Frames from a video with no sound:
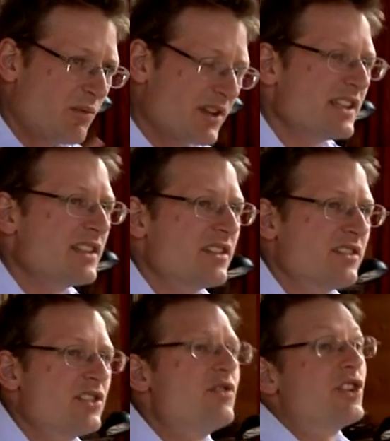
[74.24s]
within
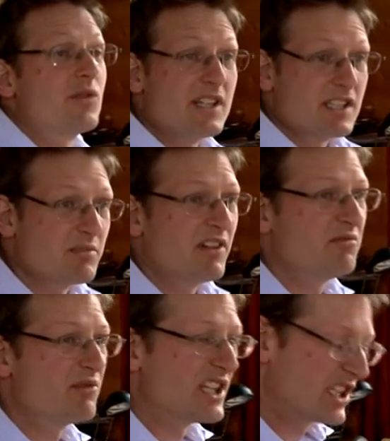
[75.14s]
2 degrees
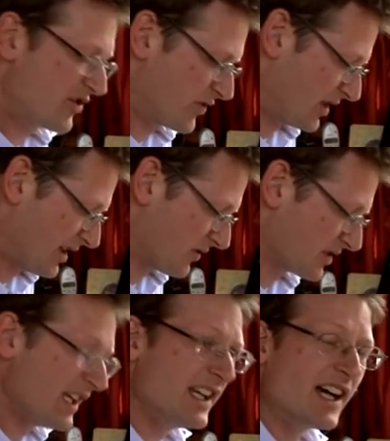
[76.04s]
above pre-industrial
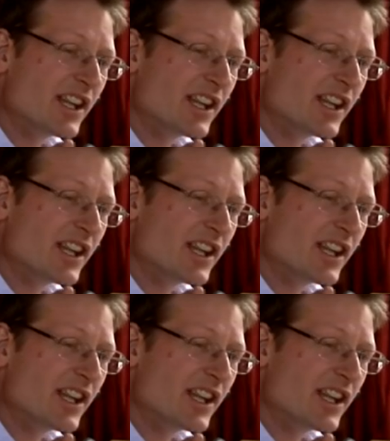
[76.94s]
levels.